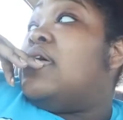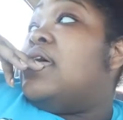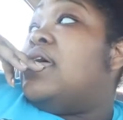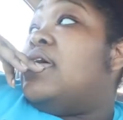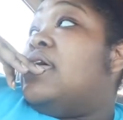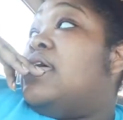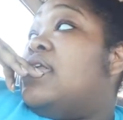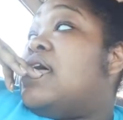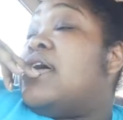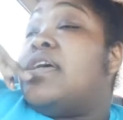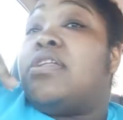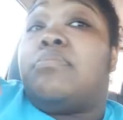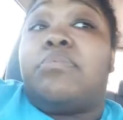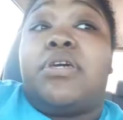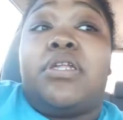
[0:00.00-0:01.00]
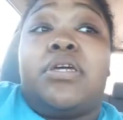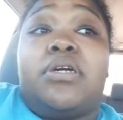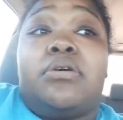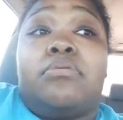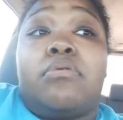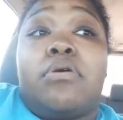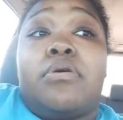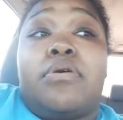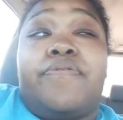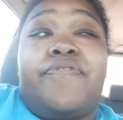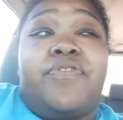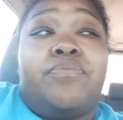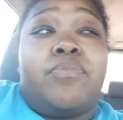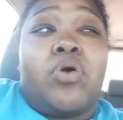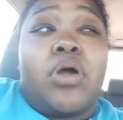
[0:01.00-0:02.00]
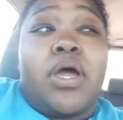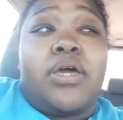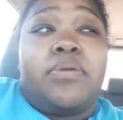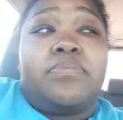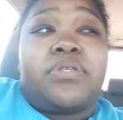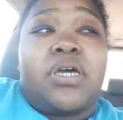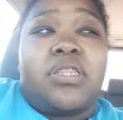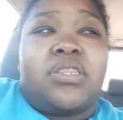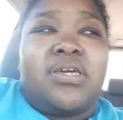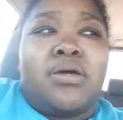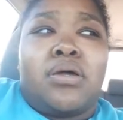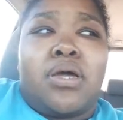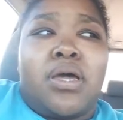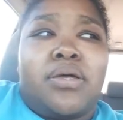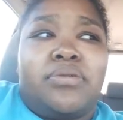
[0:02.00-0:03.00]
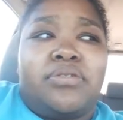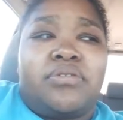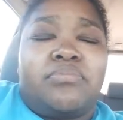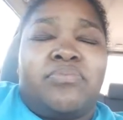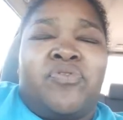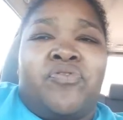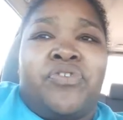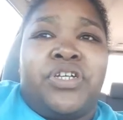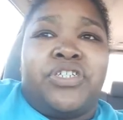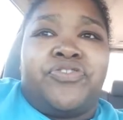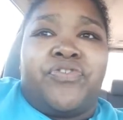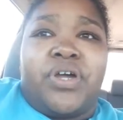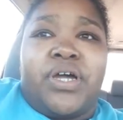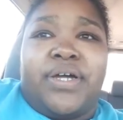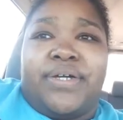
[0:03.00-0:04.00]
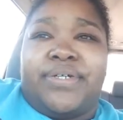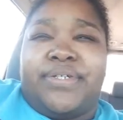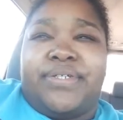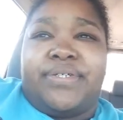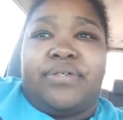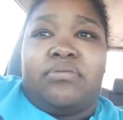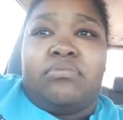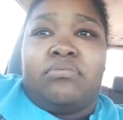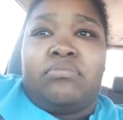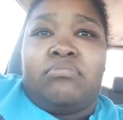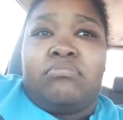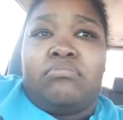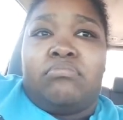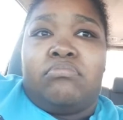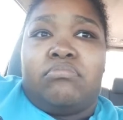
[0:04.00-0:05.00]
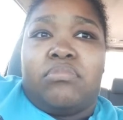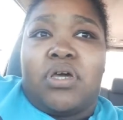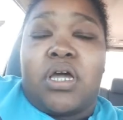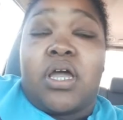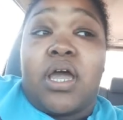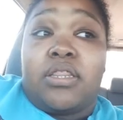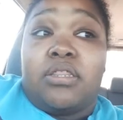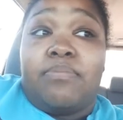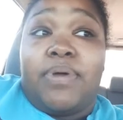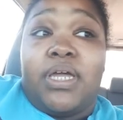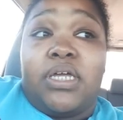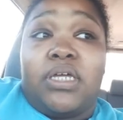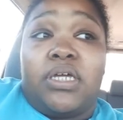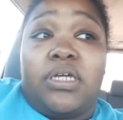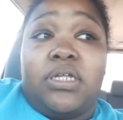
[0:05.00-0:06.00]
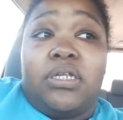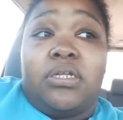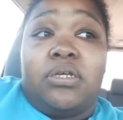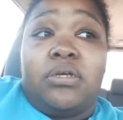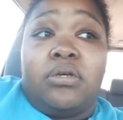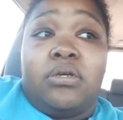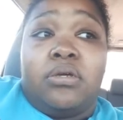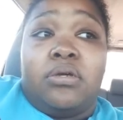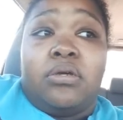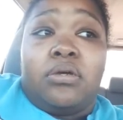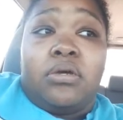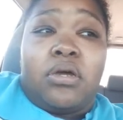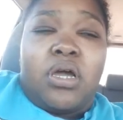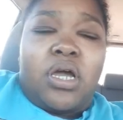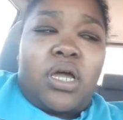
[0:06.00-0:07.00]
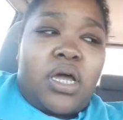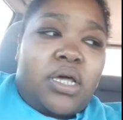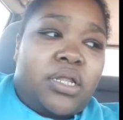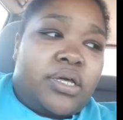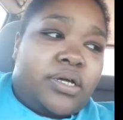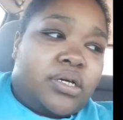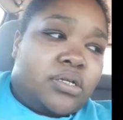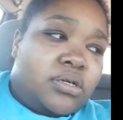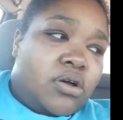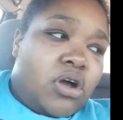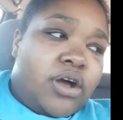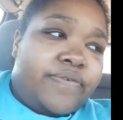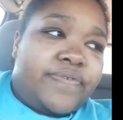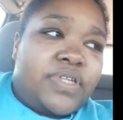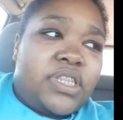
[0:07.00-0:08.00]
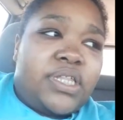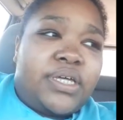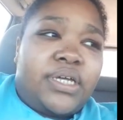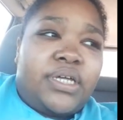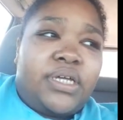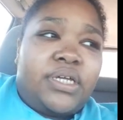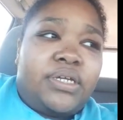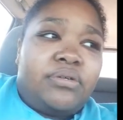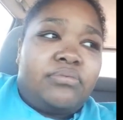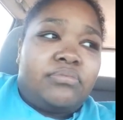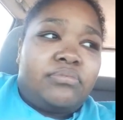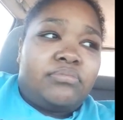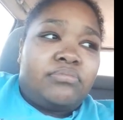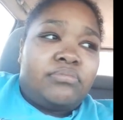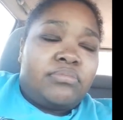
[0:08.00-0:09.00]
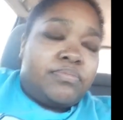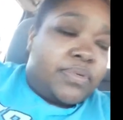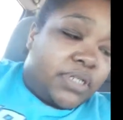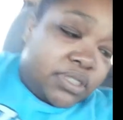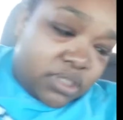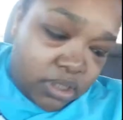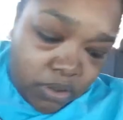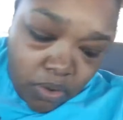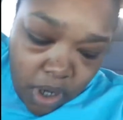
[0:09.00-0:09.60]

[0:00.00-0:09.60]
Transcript: And I ended up getting a few more items. I think I got some French fries. I got the bacon. I got like a coffee thing, but it's no